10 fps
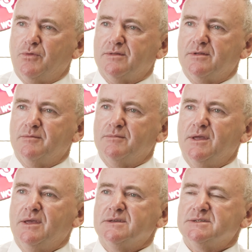with them,
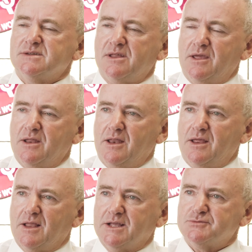sitting and
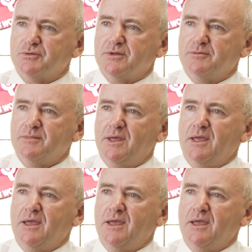eating lunch with them,